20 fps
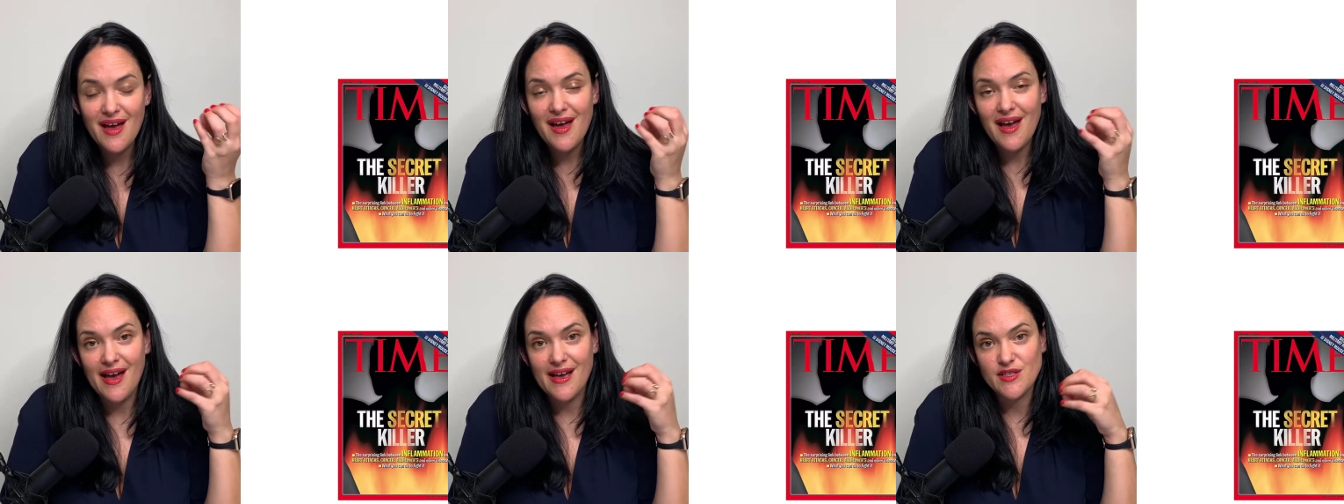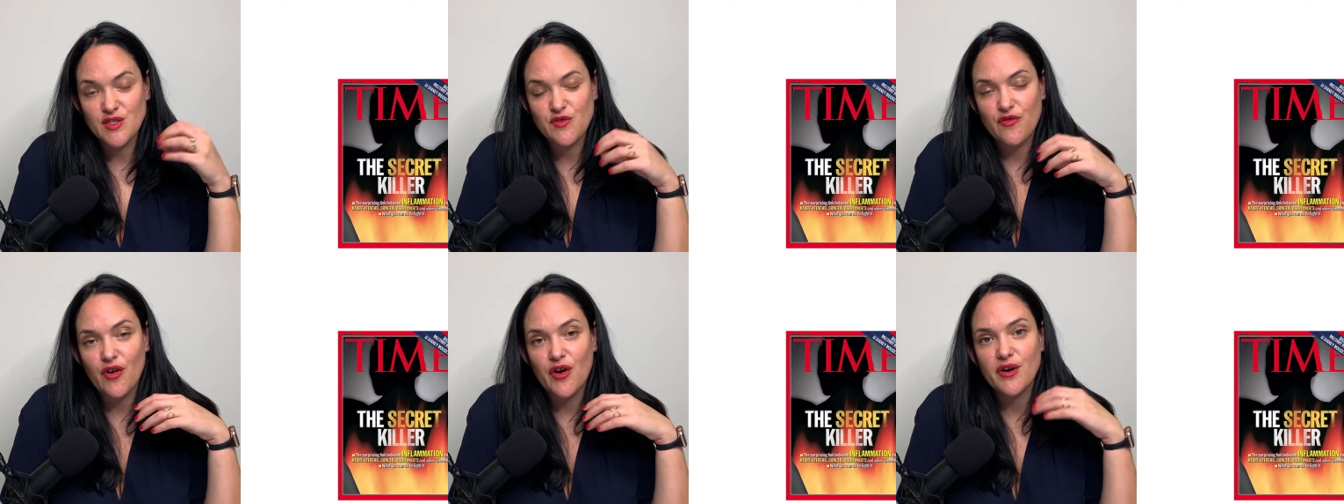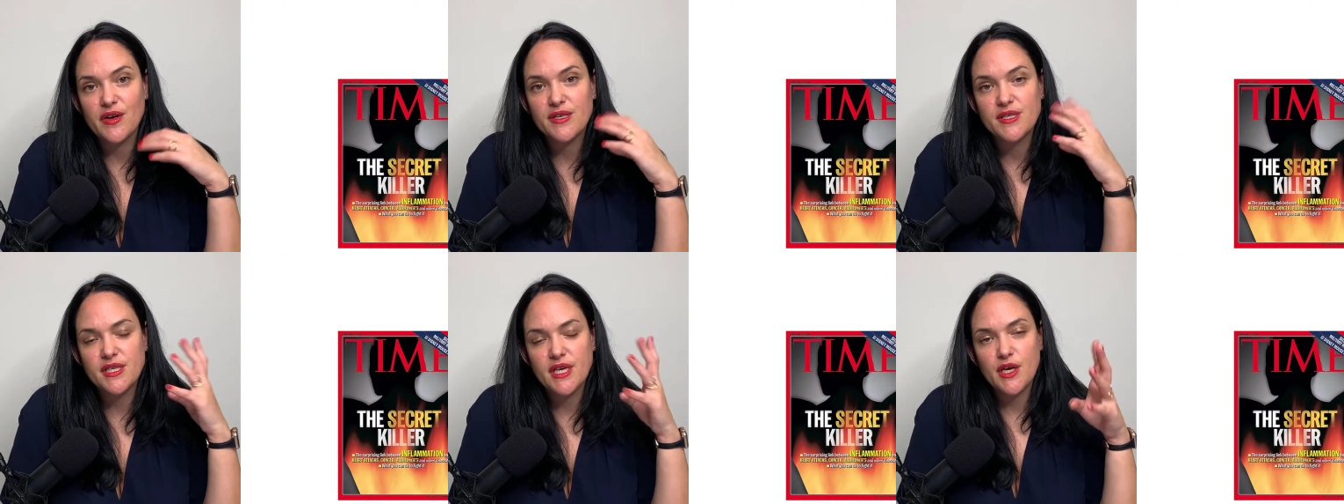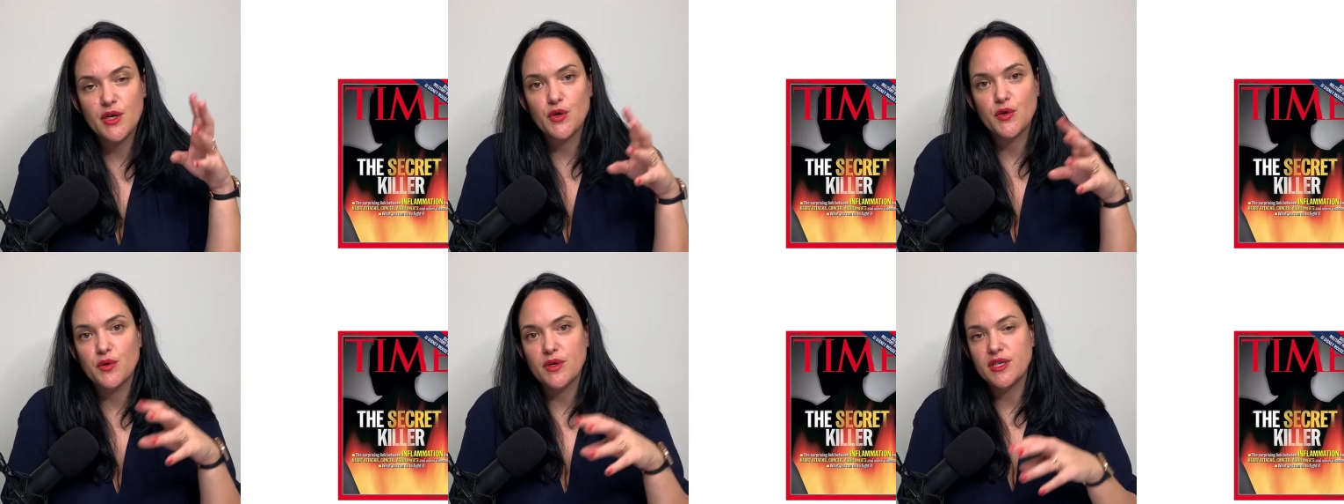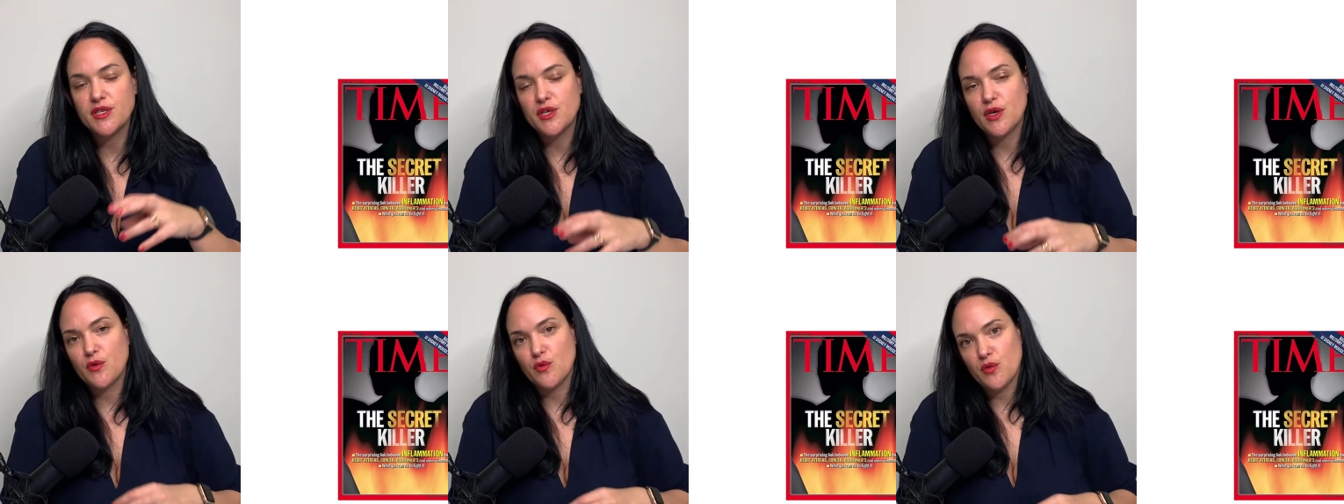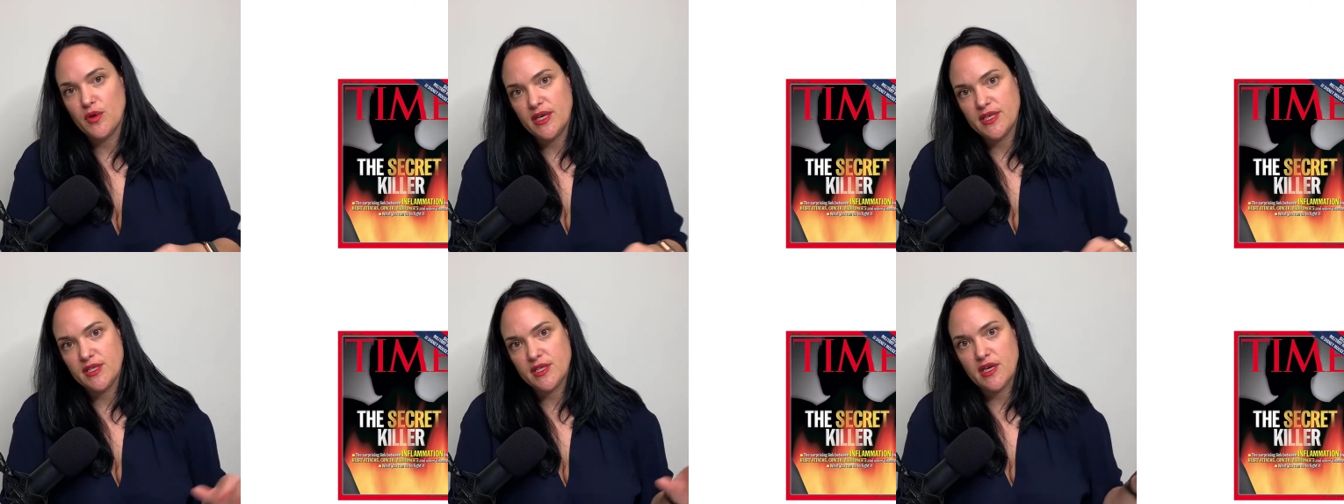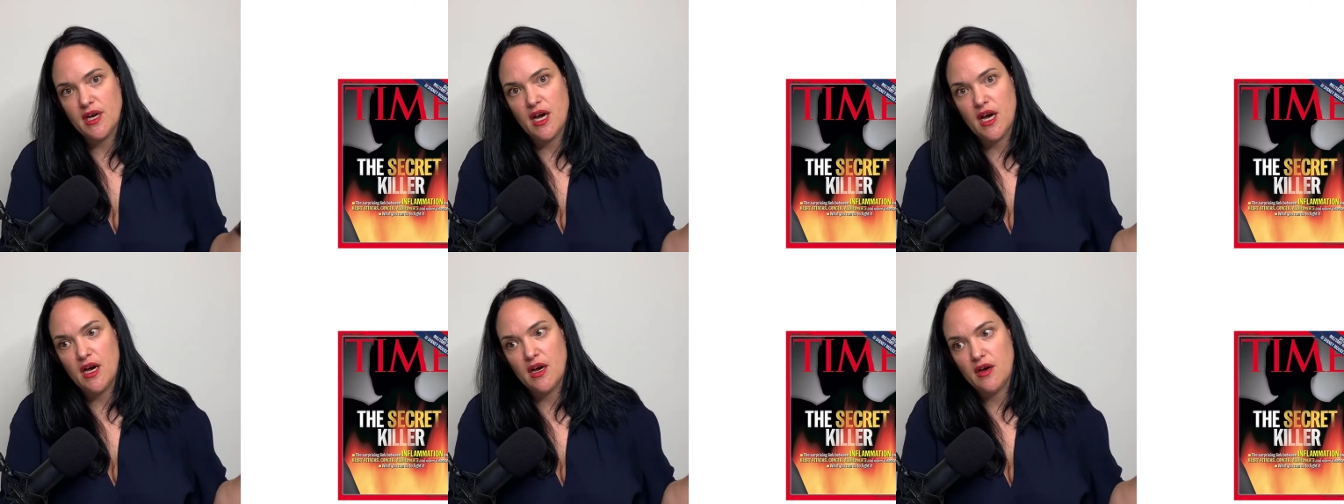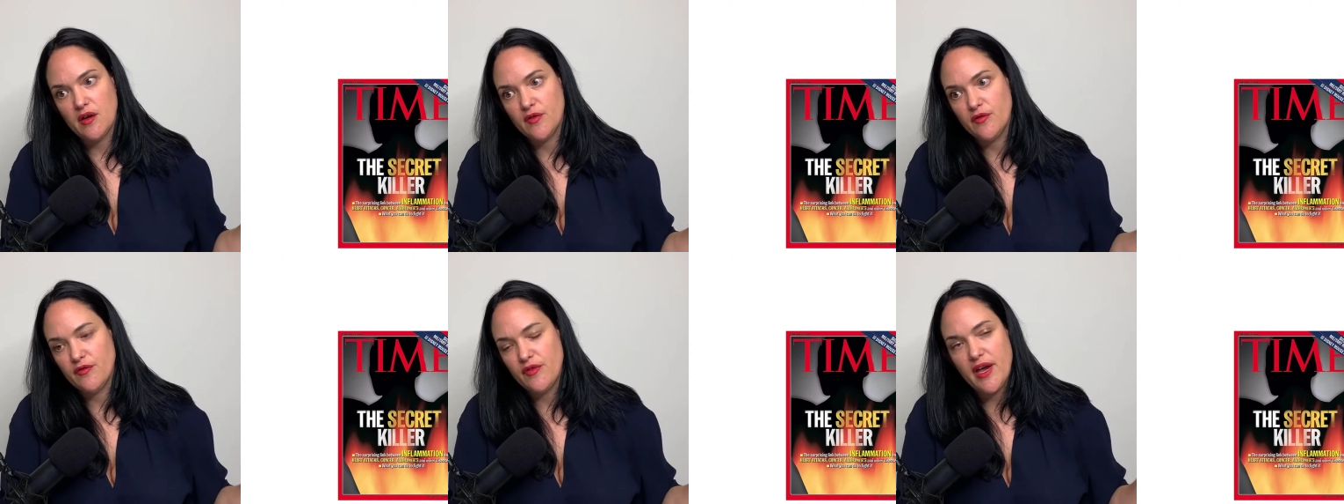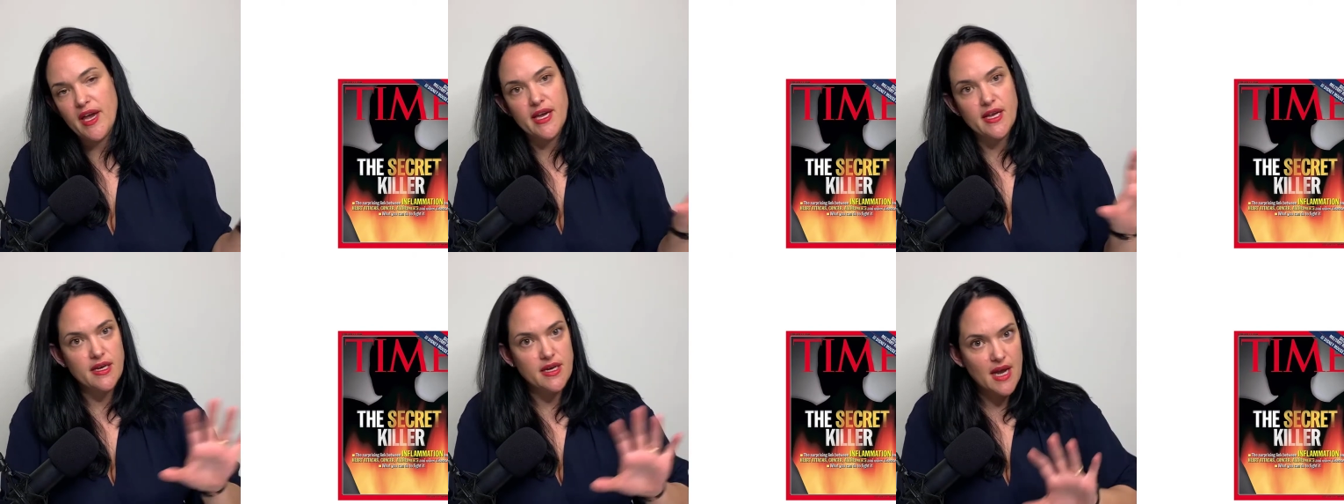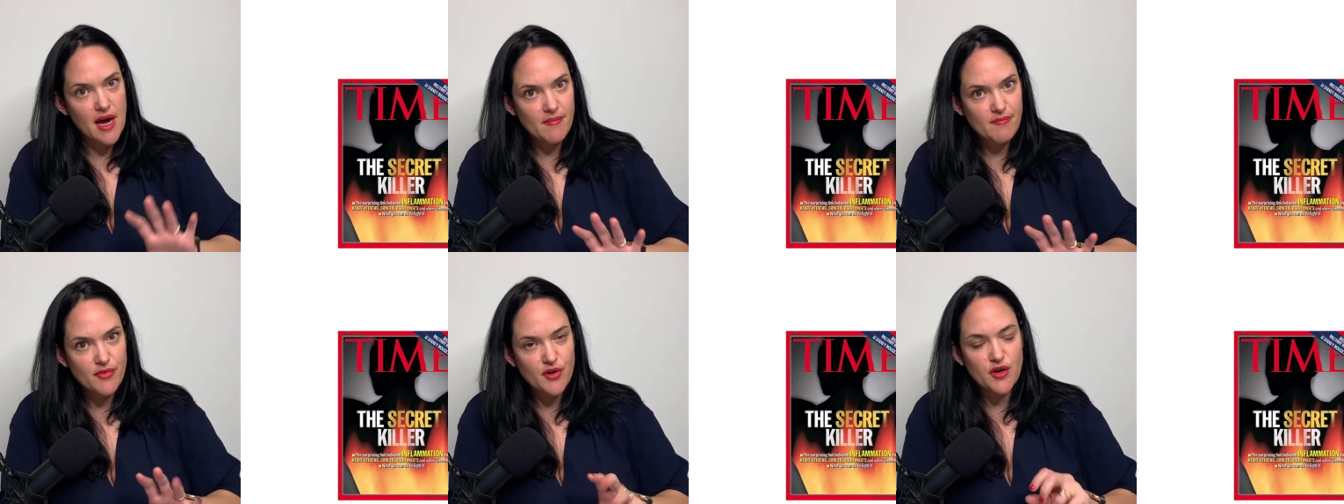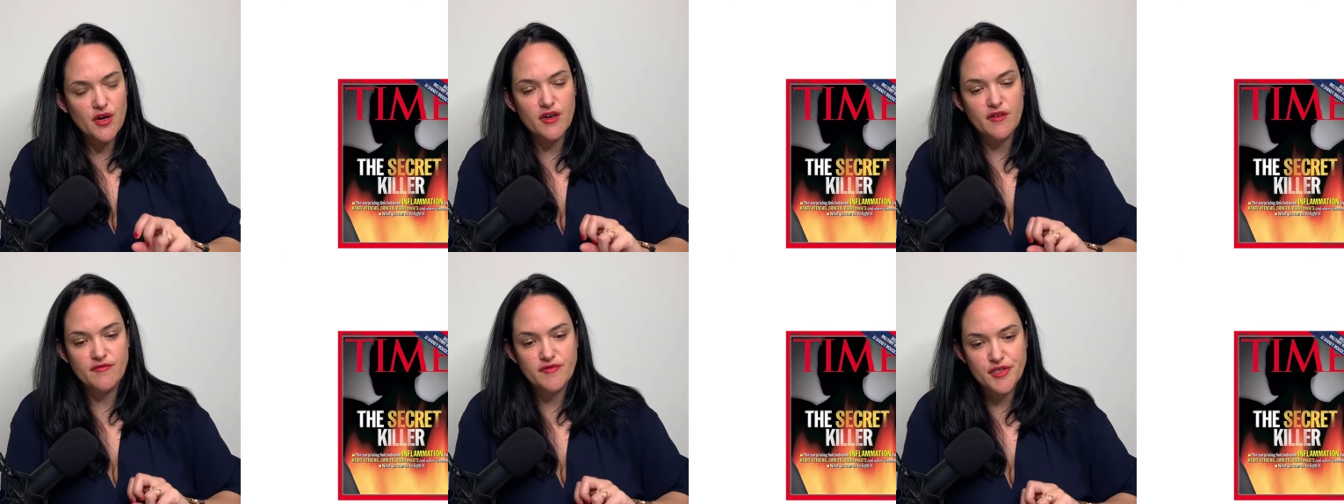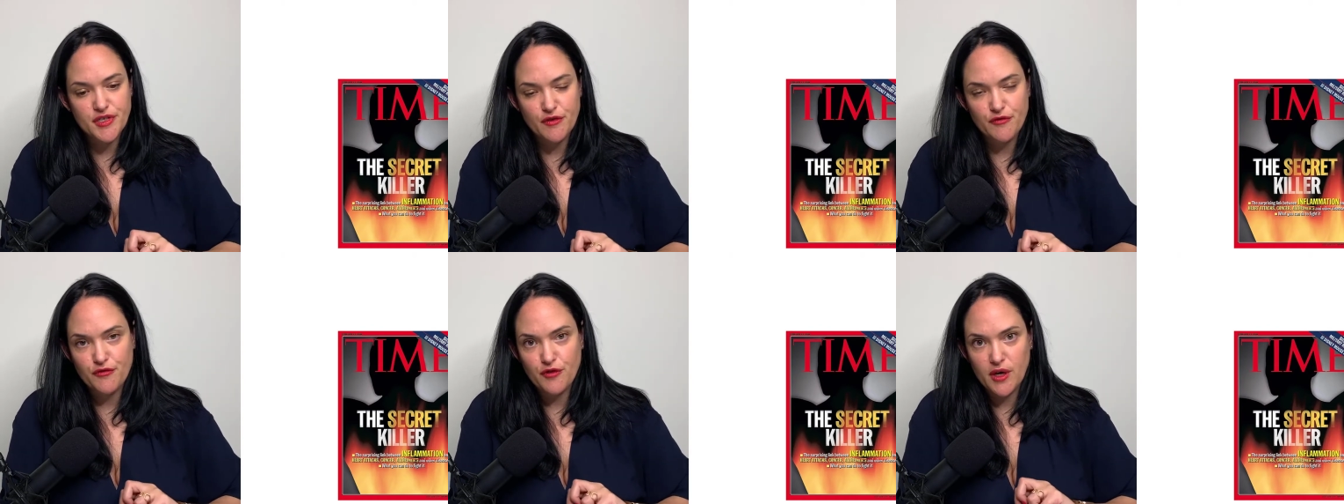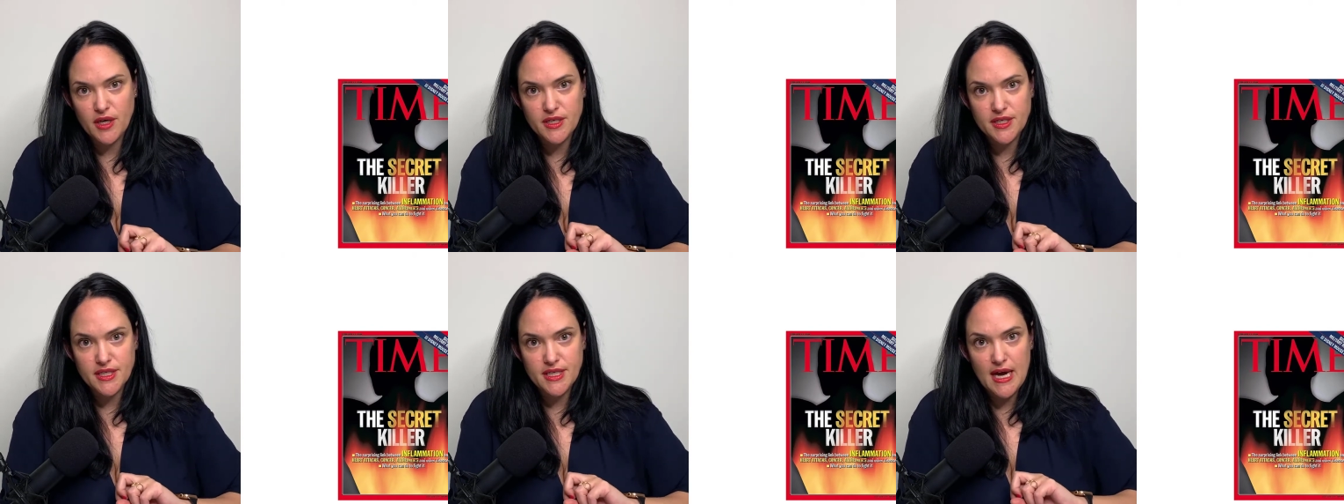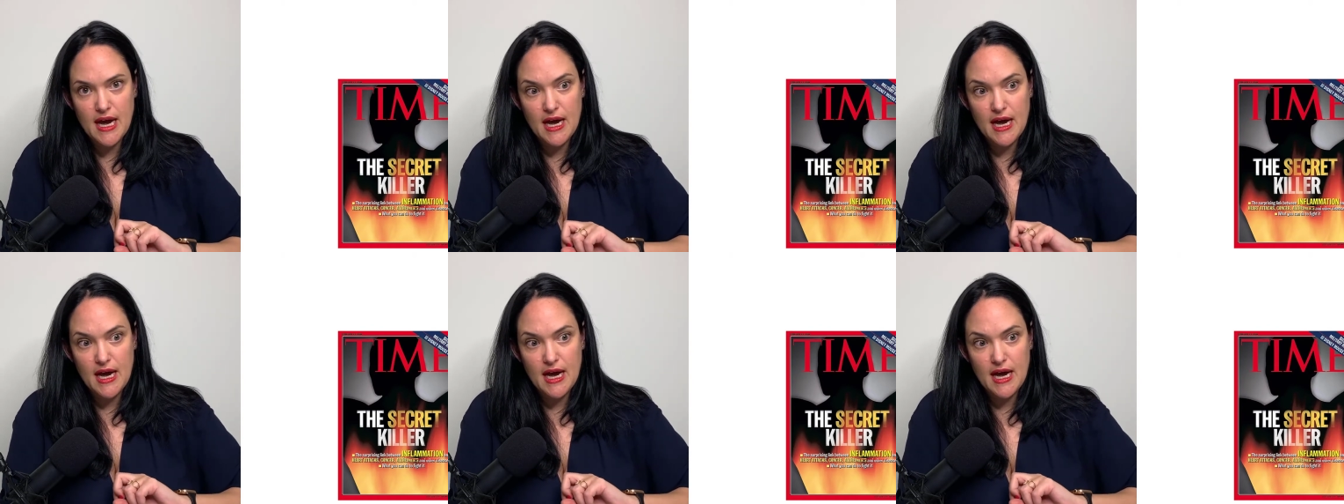as far as increasing risk of a number of different